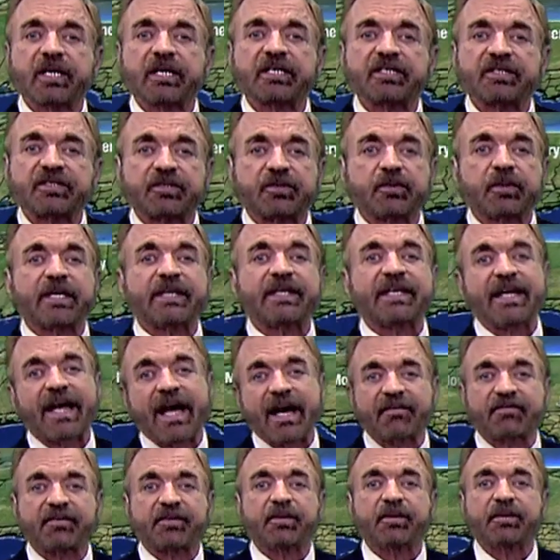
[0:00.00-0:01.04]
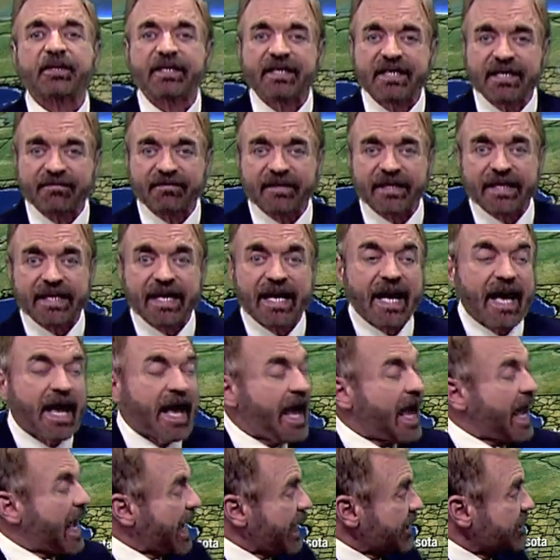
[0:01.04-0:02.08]
us during the afternoon and evening.
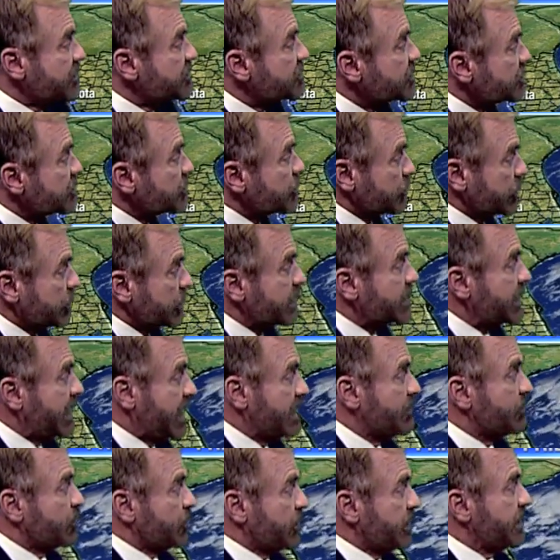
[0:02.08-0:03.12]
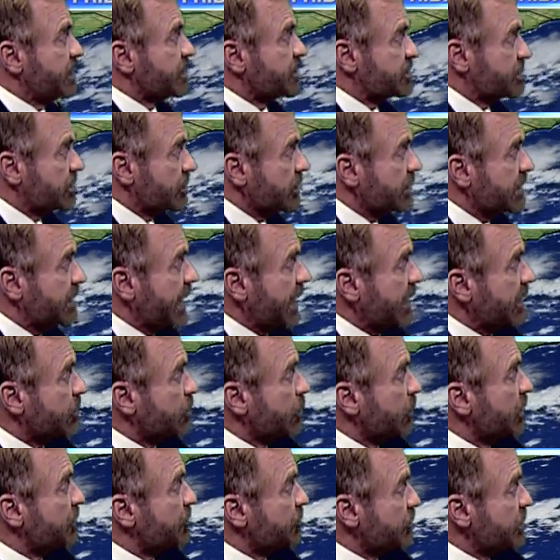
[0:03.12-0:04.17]
And this is Hurricane Maria, still a
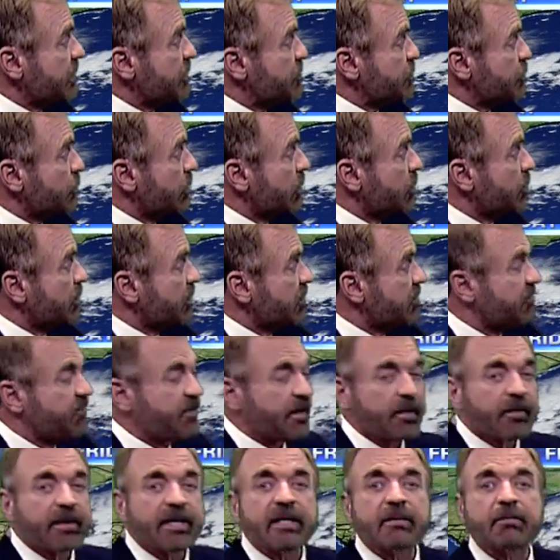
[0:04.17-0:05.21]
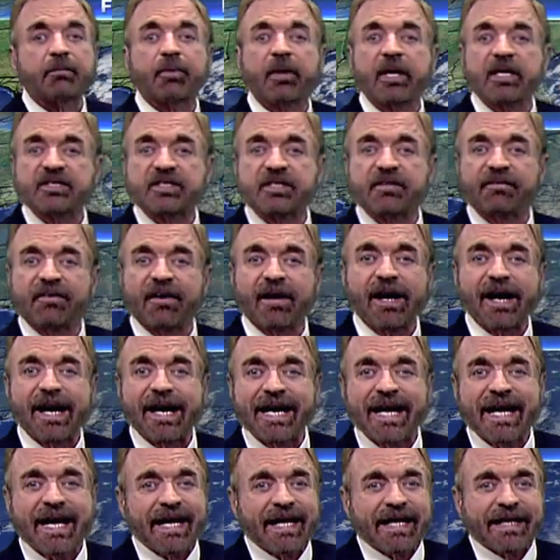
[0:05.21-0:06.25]
Category 3 storm with a very impressive eye.
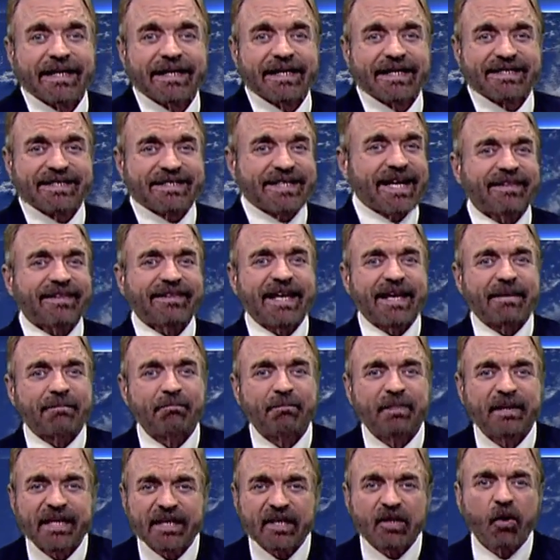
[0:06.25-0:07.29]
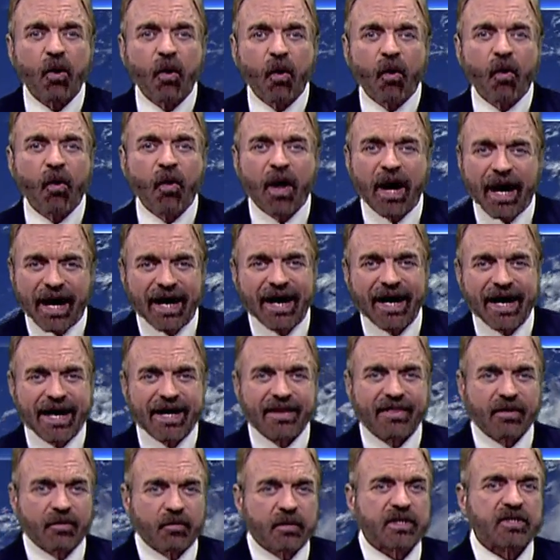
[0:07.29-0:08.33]
Now, it's that pinhole eye
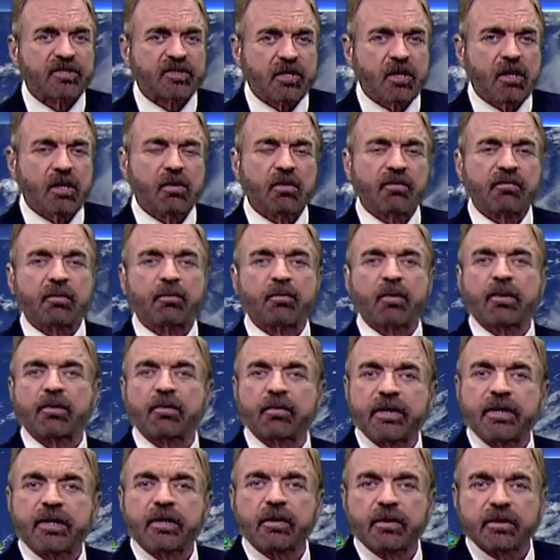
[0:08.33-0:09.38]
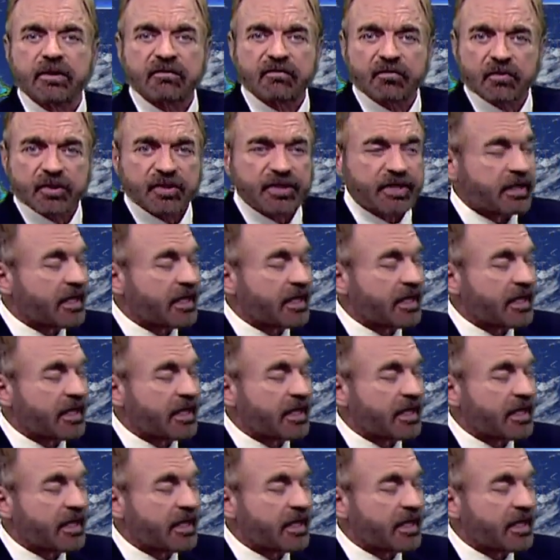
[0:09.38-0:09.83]
that we saw over Puerto Rico and the Virgin